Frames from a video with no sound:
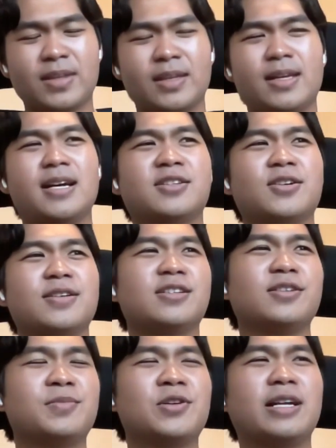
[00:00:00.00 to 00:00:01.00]
Yeah, so it's
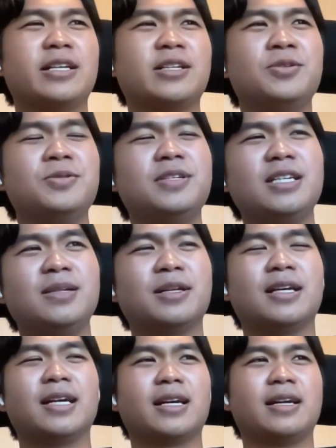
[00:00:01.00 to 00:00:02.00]
more like 2D, but
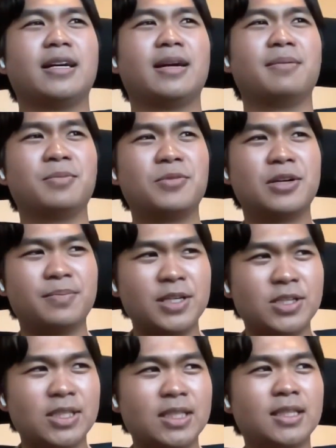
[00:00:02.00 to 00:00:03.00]
like
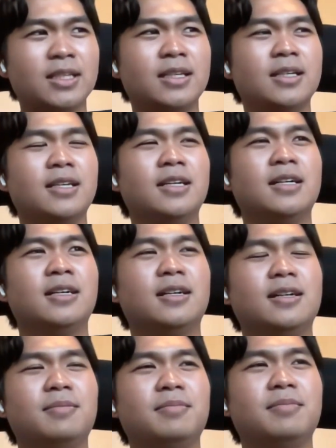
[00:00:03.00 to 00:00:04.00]
MMORPG.
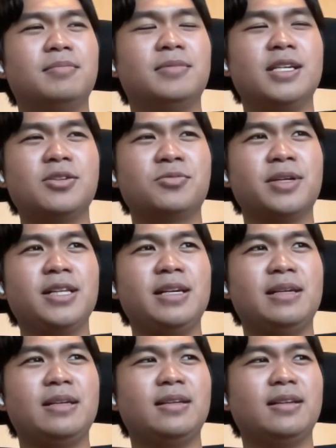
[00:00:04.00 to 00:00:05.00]
This
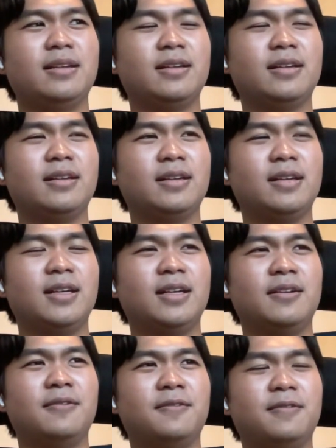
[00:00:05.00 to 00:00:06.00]
really
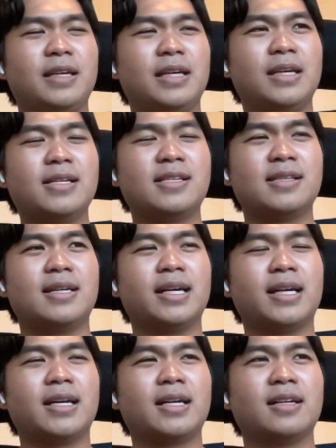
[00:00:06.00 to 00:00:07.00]
is
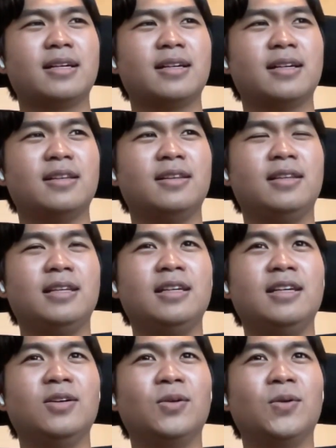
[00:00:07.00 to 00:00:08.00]
like
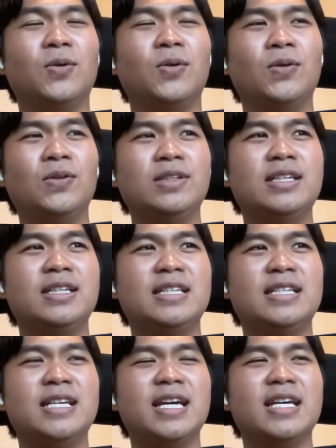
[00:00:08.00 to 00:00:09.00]
the olden
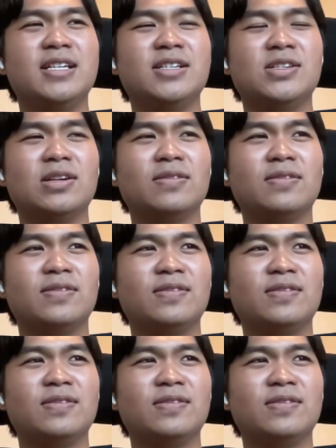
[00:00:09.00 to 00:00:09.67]
days of